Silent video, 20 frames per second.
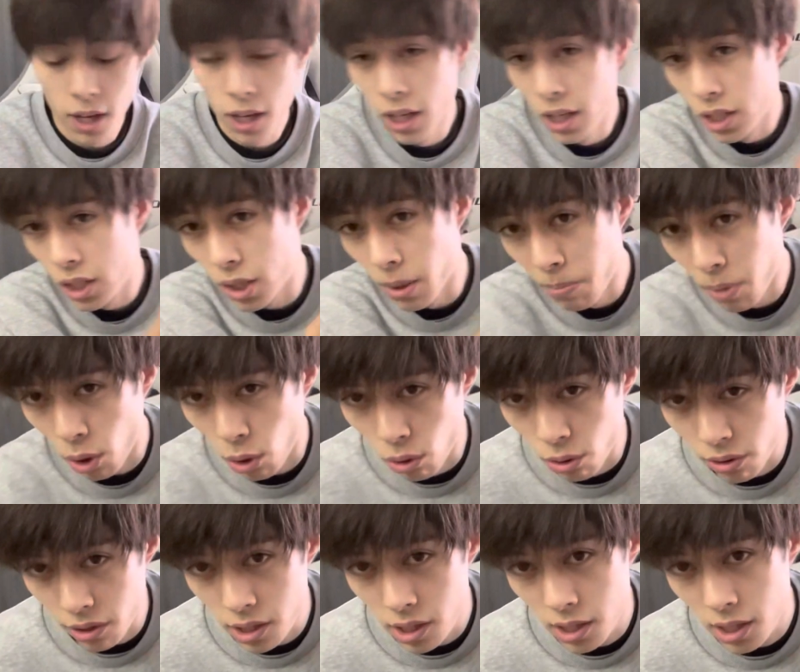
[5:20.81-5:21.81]
simple
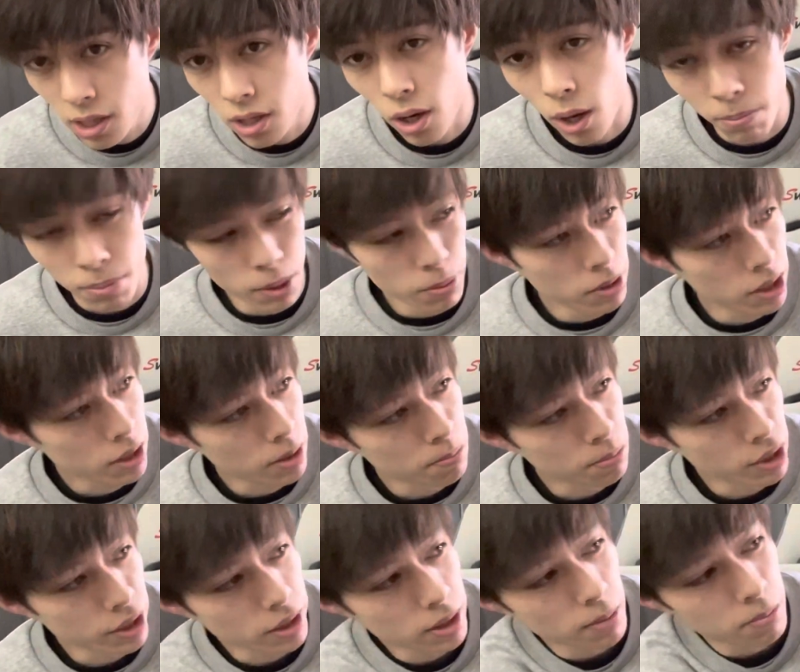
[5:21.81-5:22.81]
goals, I'll be able to
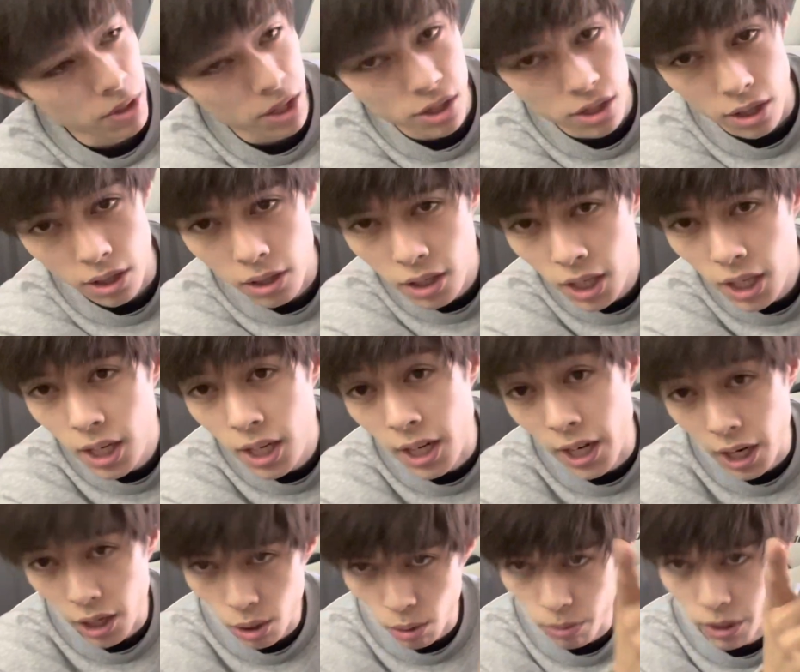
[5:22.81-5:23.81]
complete them this year, and
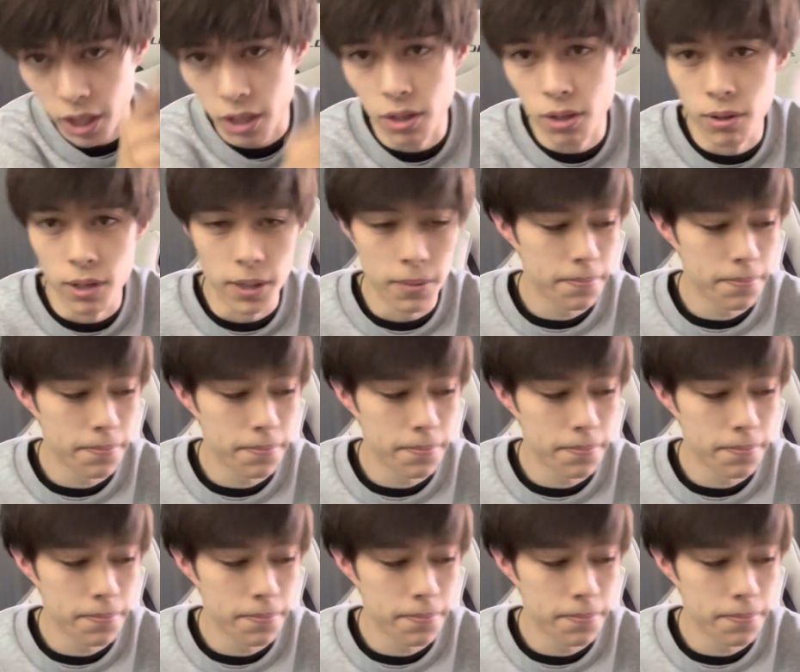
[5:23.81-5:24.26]
I know we can do it.